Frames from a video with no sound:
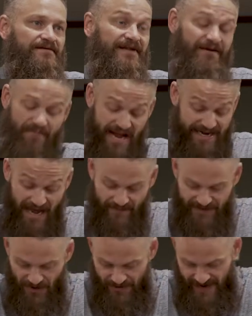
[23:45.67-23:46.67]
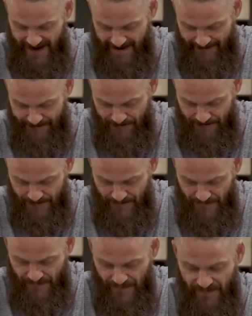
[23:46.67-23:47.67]
It might not be okay.
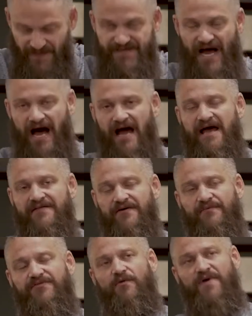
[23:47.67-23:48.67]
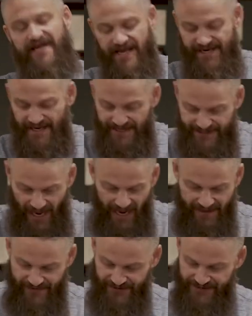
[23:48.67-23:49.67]
The wicked die
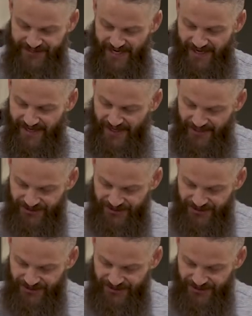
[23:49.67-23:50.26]
in their sin.